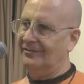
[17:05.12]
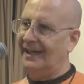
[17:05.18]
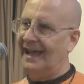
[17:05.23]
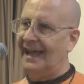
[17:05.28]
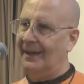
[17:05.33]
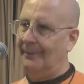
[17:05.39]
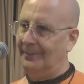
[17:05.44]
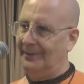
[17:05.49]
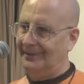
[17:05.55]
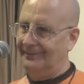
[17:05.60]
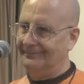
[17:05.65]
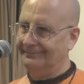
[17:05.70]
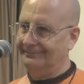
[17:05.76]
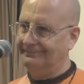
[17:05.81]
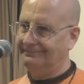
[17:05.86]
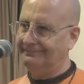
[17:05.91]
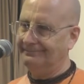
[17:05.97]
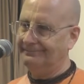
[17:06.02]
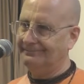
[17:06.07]
happen.
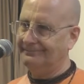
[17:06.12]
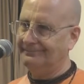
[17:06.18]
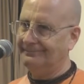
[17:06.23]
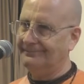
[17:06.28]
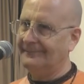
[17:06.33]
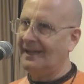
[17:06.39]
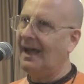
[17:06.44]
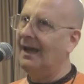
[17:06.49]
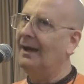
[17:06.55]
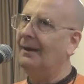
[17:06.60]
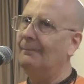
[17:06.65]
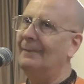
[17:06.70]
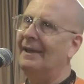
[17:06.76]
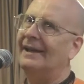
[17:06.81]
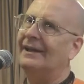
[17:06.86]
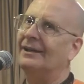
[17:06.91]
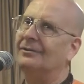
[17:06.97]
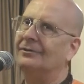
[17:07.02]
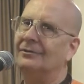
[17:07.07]

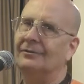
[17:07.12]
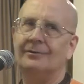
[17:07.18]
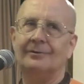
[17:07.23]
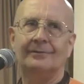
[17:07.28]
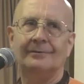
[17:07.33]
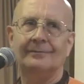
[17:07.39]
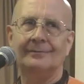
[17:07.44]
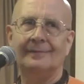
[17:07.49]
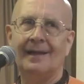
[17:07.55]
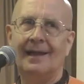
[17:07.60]
Medical